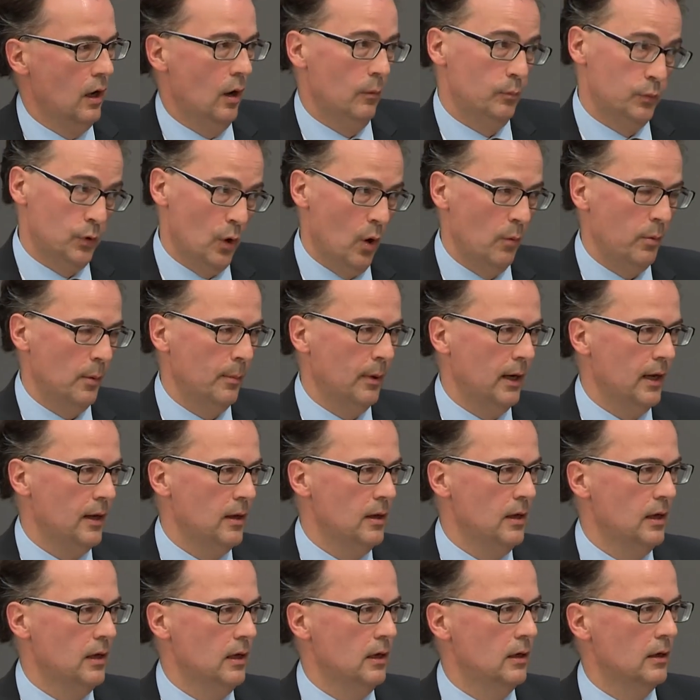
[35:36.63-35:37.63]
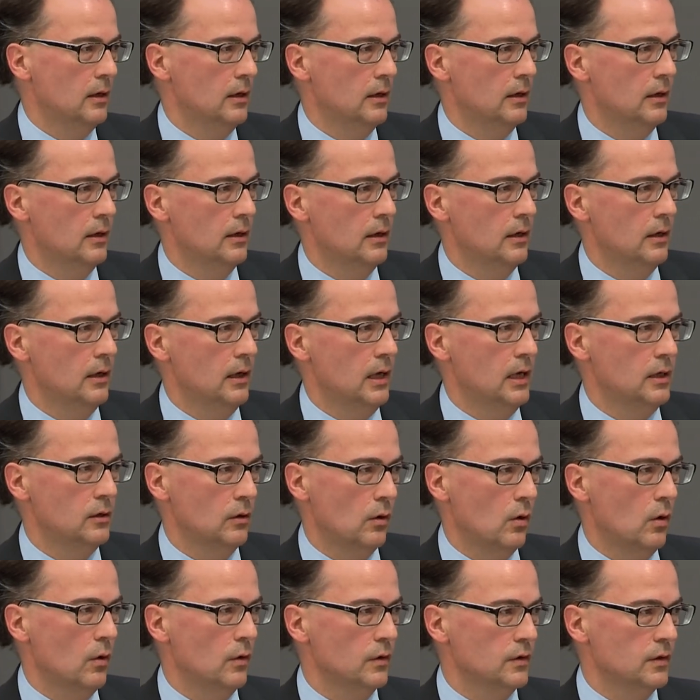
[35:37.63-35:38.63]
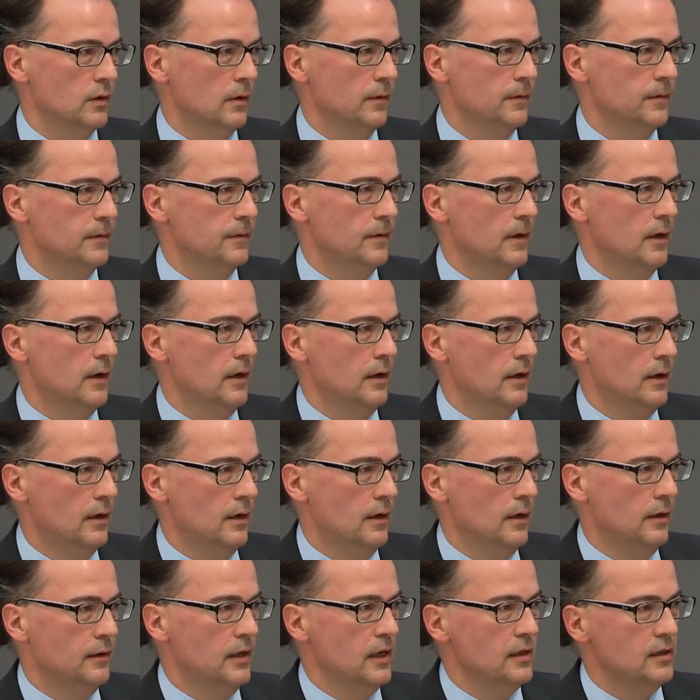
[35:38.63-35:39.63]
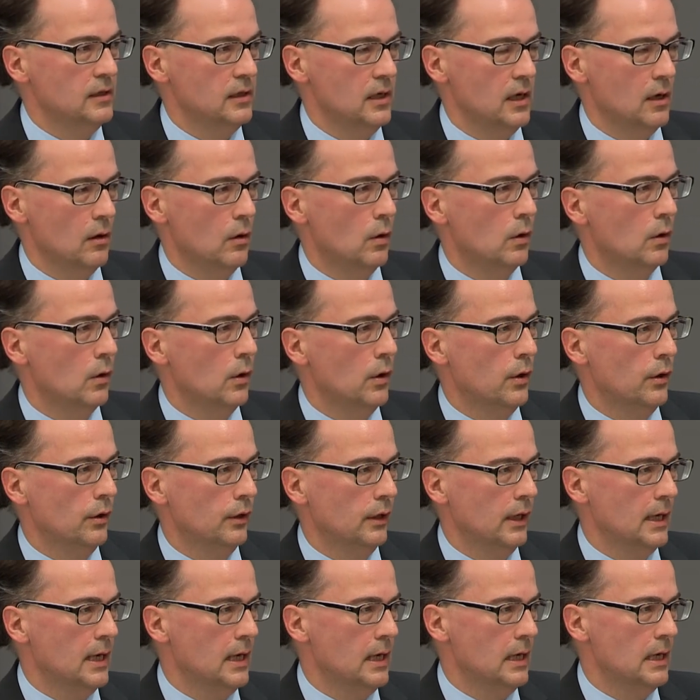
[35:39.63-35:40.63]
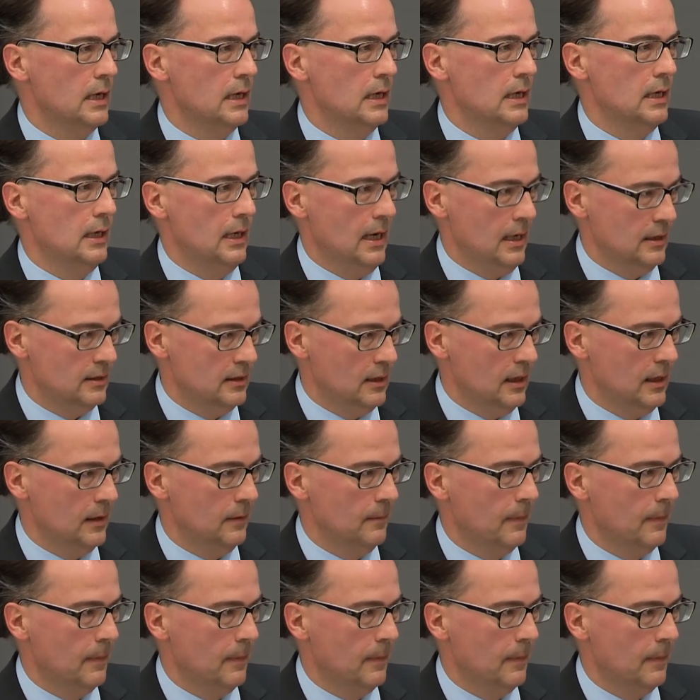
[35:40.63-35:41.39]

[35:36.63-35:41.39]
probably in the course of this year or early next year.